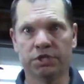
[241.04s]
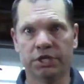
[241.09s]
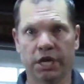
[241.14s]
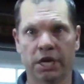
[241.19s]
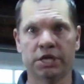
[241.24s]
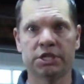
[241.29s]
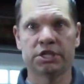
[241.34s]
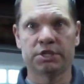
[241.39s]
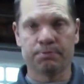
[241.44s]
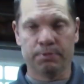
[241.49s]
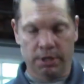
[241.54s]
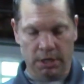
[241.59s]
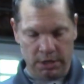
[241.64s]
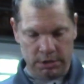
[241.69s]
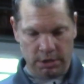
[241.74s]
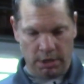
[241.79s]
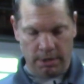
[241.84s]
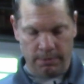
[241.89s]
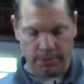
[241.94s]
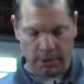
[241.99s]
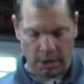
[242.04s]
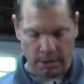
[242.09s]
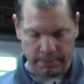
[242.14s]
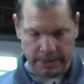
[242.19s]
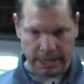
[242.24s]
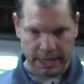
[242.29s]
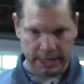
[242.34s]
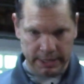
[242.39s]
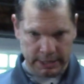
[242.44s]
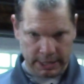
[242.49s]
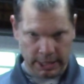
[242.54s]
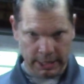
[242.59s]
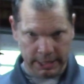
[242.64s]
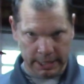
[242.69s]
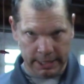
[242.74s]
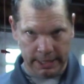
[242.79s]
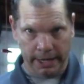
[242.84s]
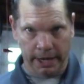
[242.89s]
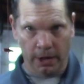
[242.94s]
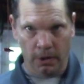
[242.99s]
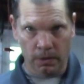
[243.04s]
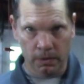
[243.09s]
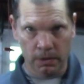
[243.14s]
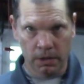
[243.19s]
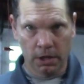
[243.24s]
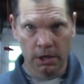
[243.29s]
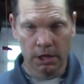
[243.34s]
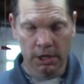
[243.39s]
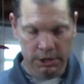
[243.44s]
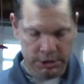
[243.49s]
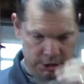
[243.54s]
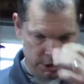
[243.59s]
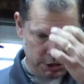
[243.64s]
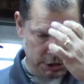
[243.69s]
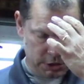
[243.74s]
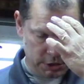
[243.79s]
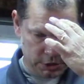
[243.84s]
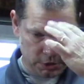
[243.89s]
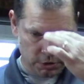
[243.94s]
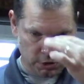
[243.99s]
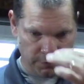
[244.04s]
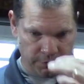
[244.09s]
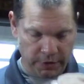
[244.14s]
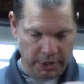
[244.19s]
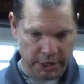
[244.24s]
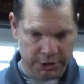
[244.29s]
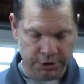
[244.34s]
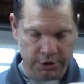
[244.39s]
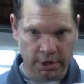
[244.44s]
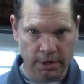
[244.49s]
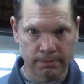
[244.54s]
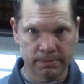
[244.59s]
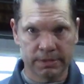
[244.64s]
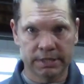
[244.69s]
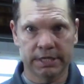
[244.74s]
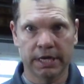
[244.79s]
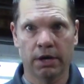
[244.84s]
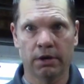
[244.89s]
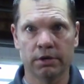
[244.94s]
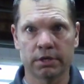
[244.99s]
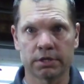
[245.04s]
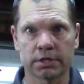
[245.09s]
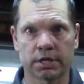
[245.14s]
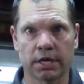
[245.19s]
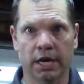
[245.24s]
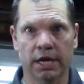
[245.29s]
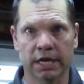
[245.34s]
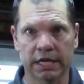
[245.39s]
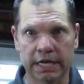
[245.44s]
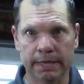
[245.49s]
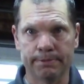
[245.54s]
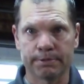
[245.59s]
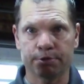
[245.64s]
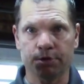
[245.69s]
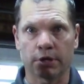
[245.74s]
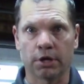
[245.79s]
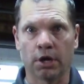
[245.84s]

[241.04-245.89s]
changes because I've got my head kind of down, just so the visor comes down and kind of keeps your